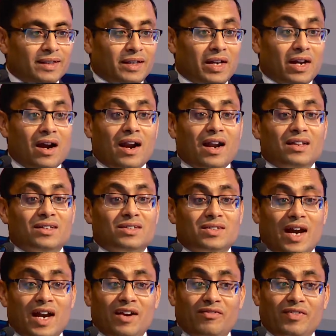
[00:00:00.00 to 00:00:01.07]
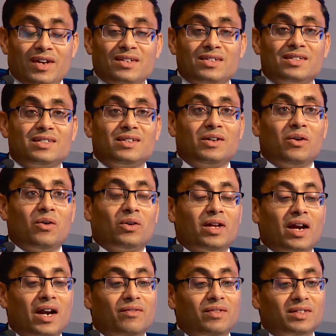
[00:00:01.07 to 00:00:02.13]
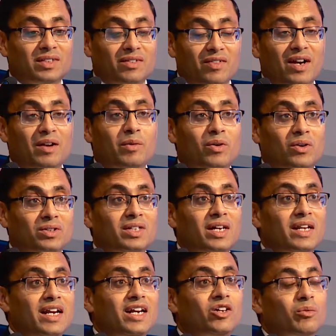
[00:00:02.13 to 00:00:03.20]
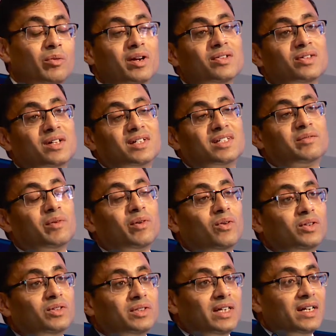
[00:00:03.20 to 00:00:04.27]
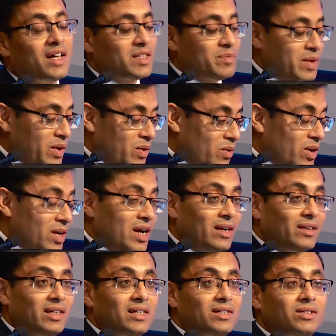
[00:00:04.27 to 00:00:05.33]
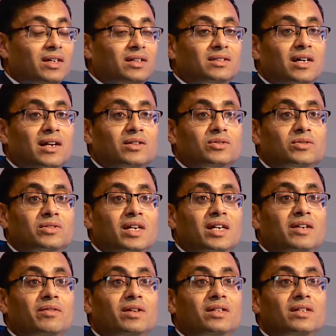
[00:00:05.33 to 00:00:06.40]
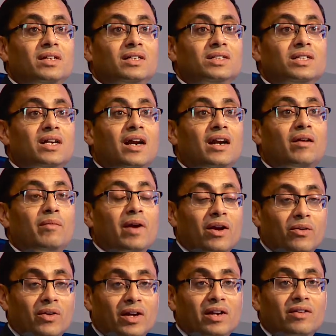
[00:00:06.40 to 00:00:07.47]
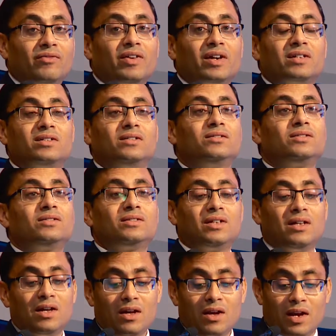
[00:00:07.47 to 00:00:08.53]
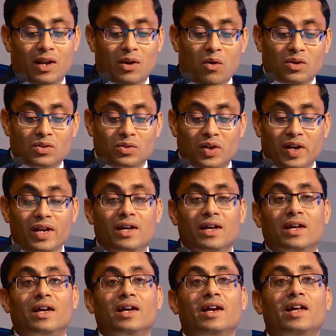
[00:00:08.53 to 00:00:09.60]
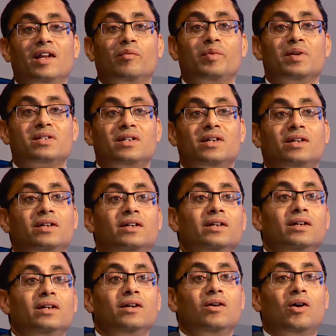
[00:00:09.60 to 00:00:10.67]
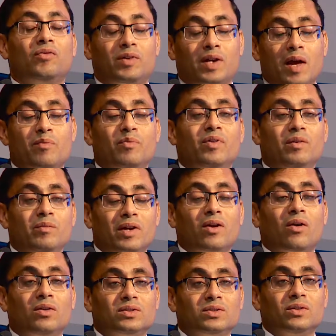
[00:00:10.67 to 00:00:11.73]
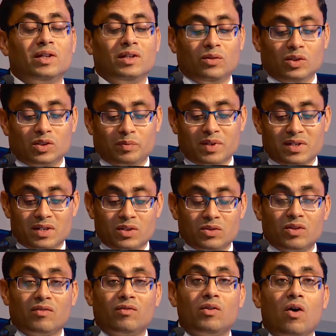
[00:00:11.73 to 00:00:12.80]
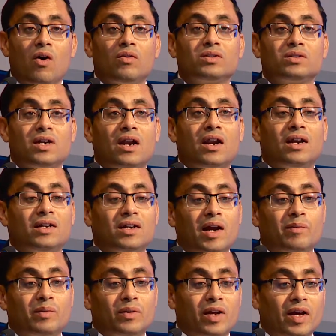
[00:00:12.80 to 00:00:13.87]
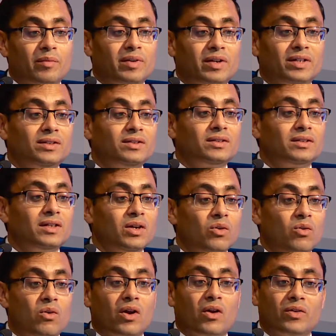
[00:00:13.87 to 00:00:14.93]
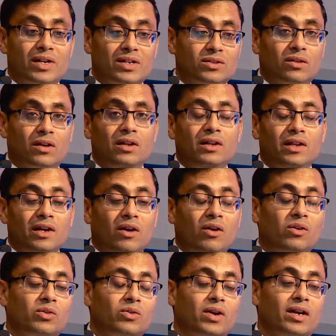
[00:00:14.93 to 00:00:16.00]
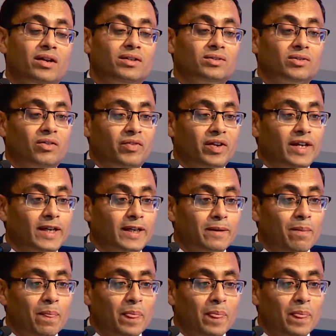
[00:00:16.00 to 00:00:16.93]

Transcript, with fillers: Regarding the side effects or the adverse event, because they need to be discussed, because it has been known that these drugs are associated with genital mycotic infections and also DKA in a patient of type 1, but also in those patients who have long-standing type 2 diabetes who are on insulin, they are also at risk of DKA.